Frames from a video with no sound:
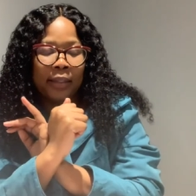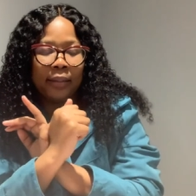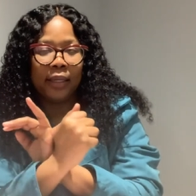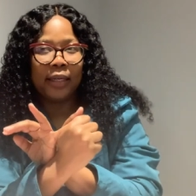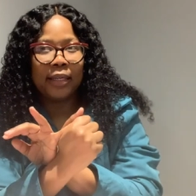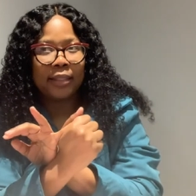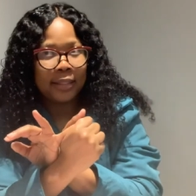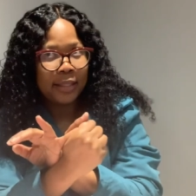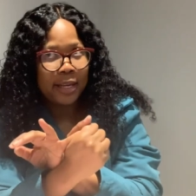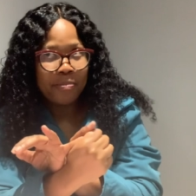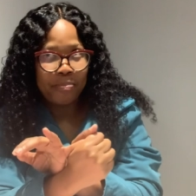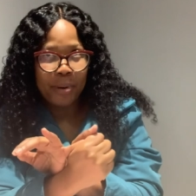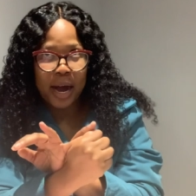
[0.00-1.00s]
the
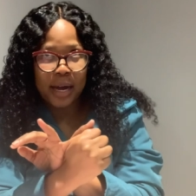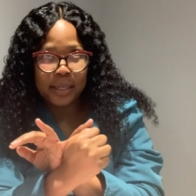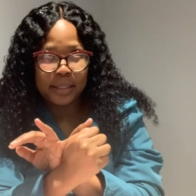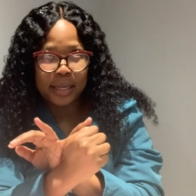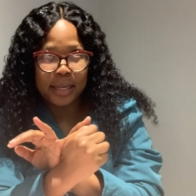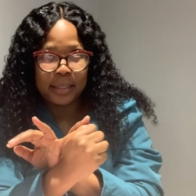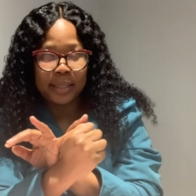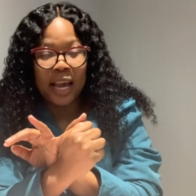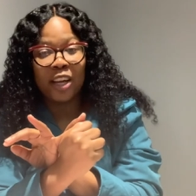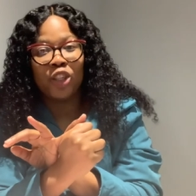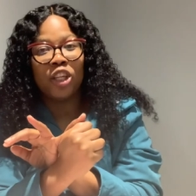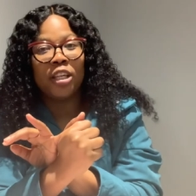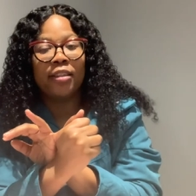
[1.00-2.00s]
listening part is
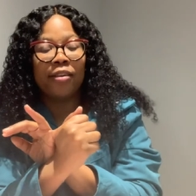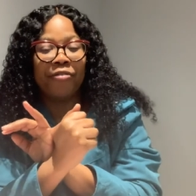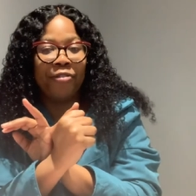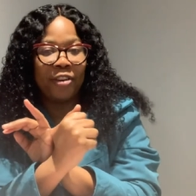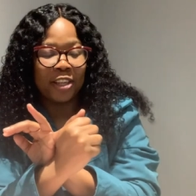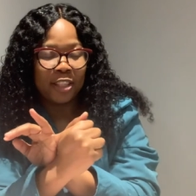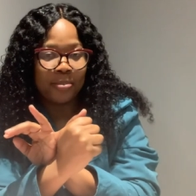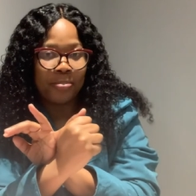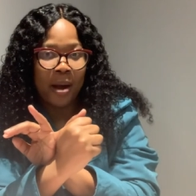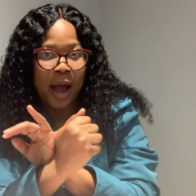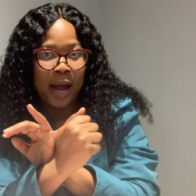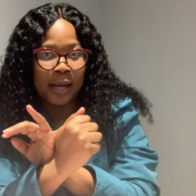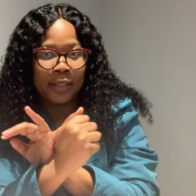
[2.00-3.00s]
actually the first
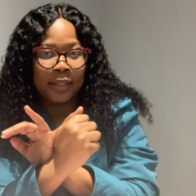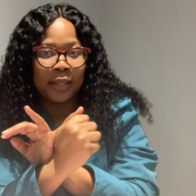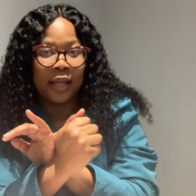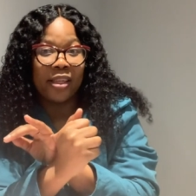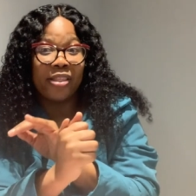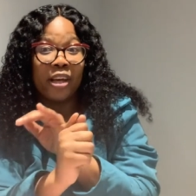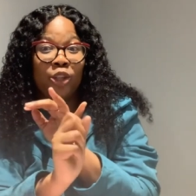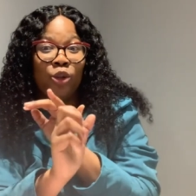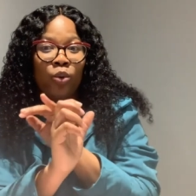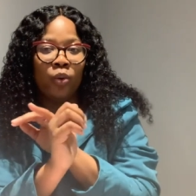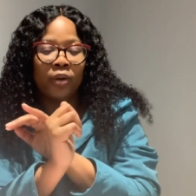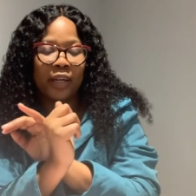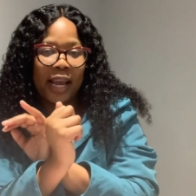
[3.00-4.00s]
part that you
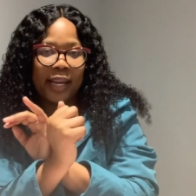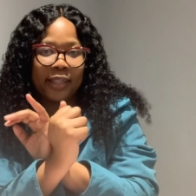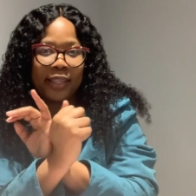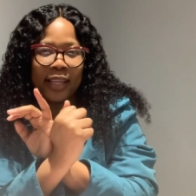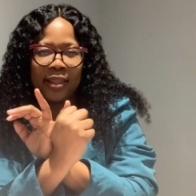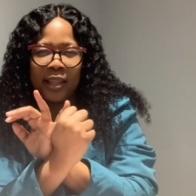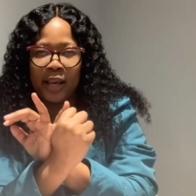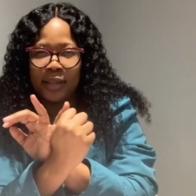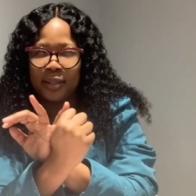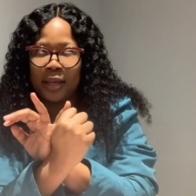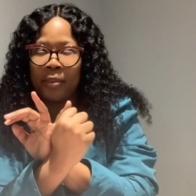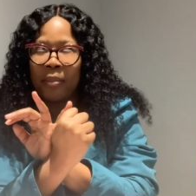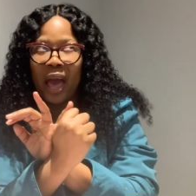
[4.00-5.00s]
will write in the
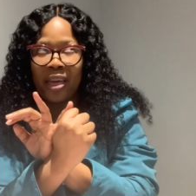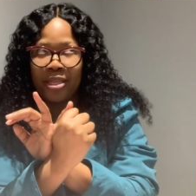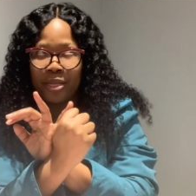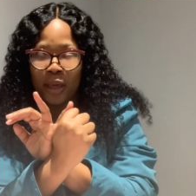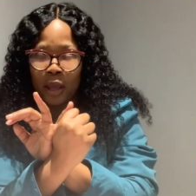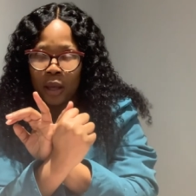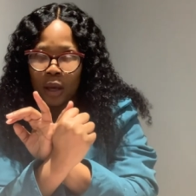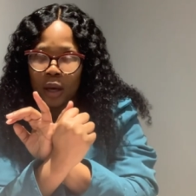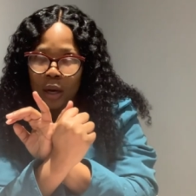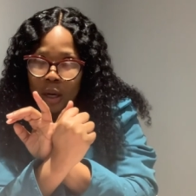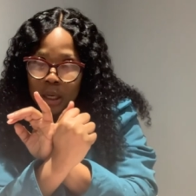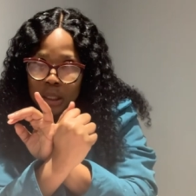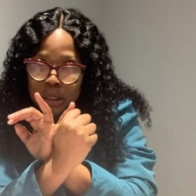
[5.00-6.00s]
exam i think
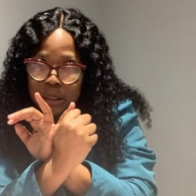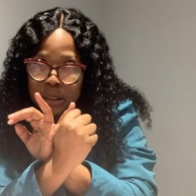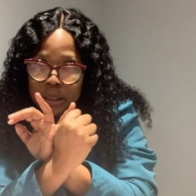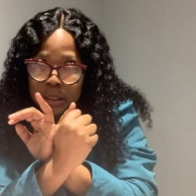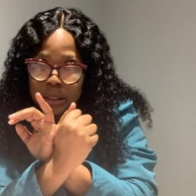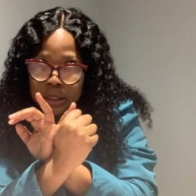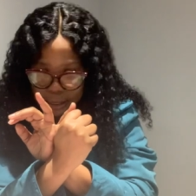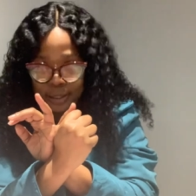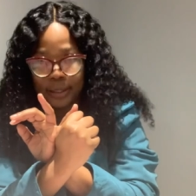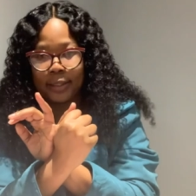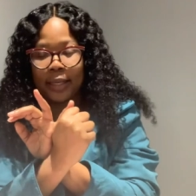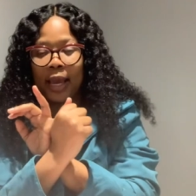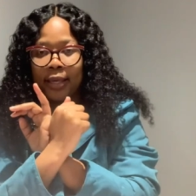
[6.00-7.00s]
yes
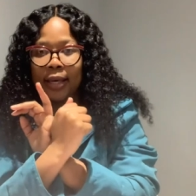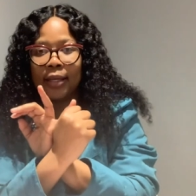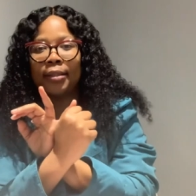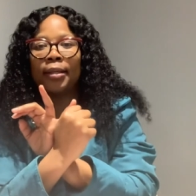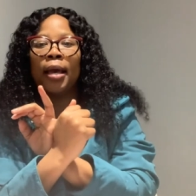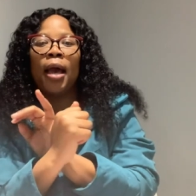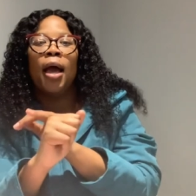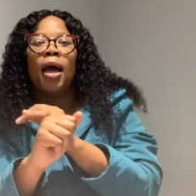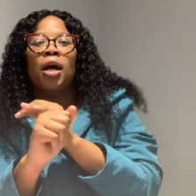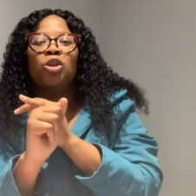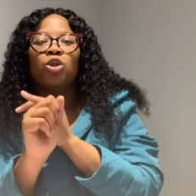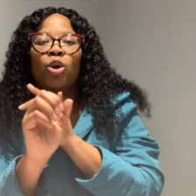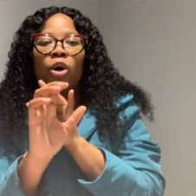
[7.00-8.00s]
yes
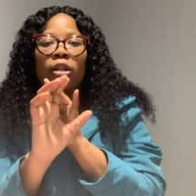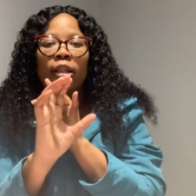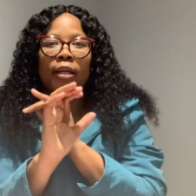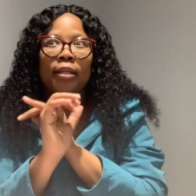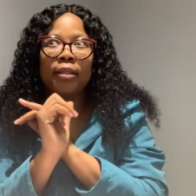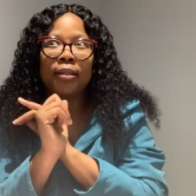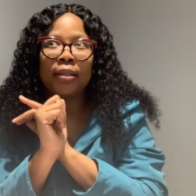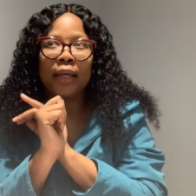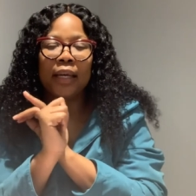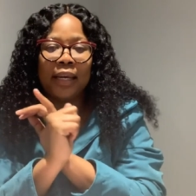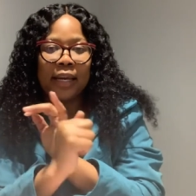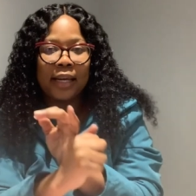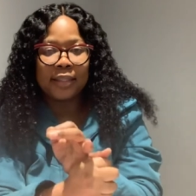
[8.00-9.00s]
so this
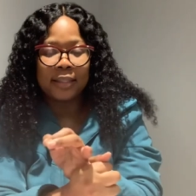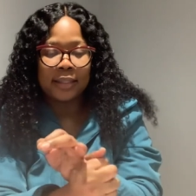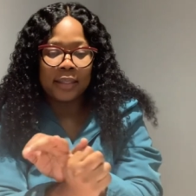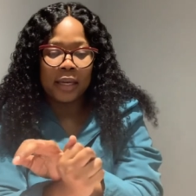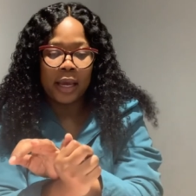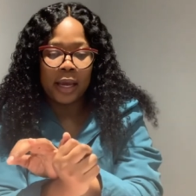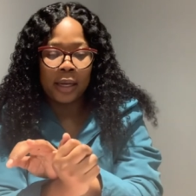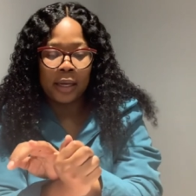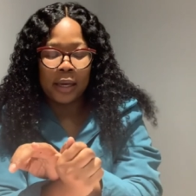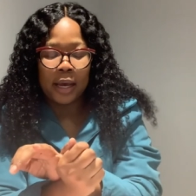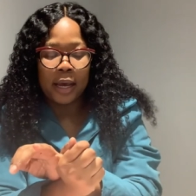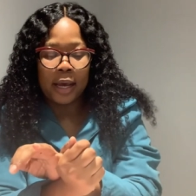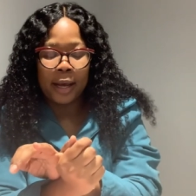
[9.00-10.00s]
listening
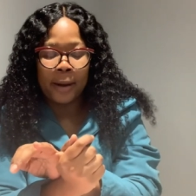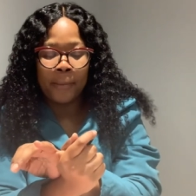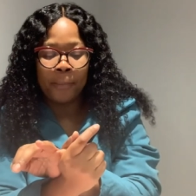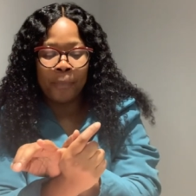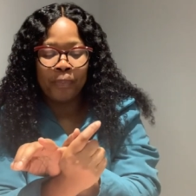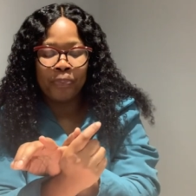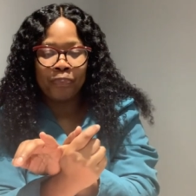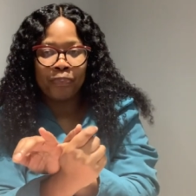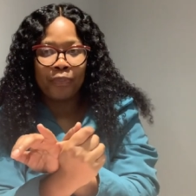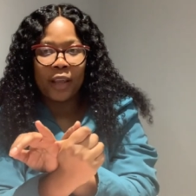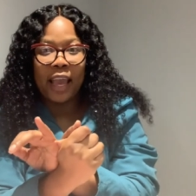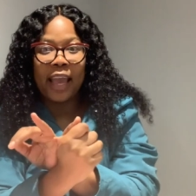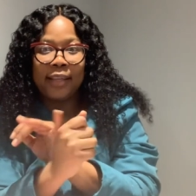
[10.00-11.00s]
um
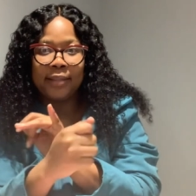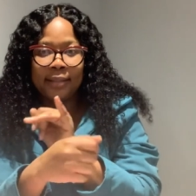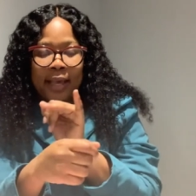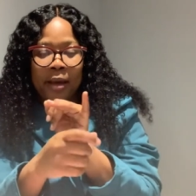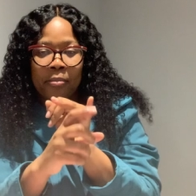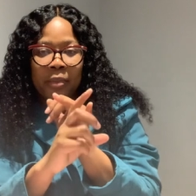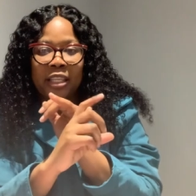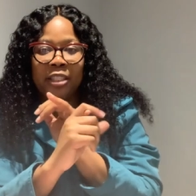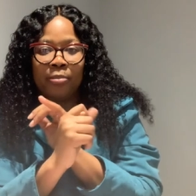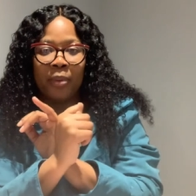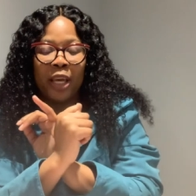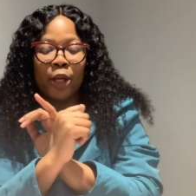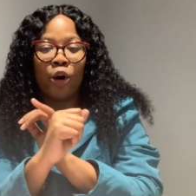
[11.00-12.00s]
exam is
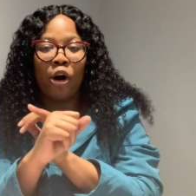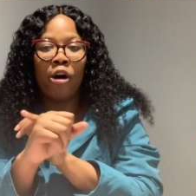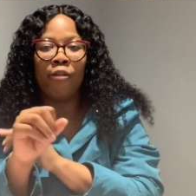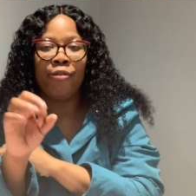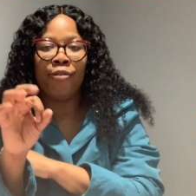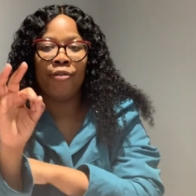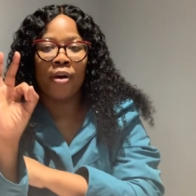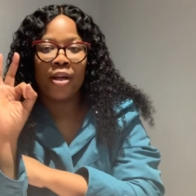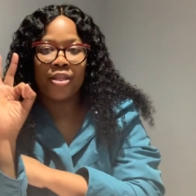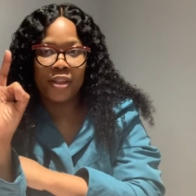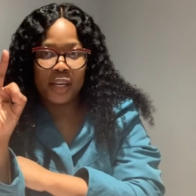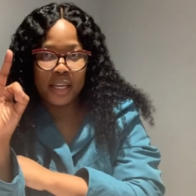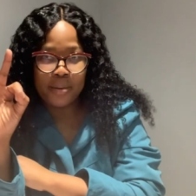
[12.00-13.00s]
made of
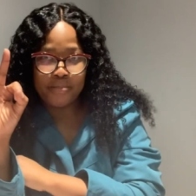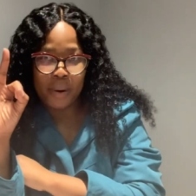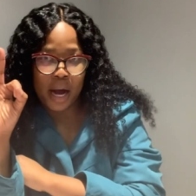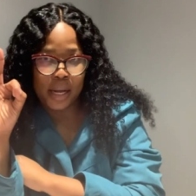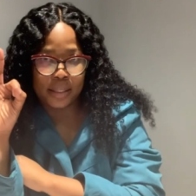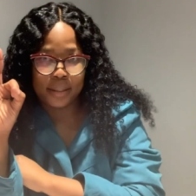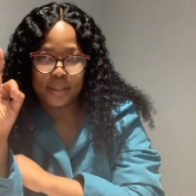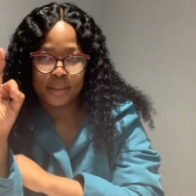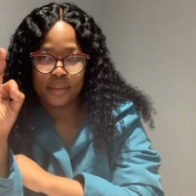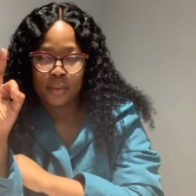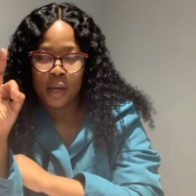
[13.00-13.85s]
three parts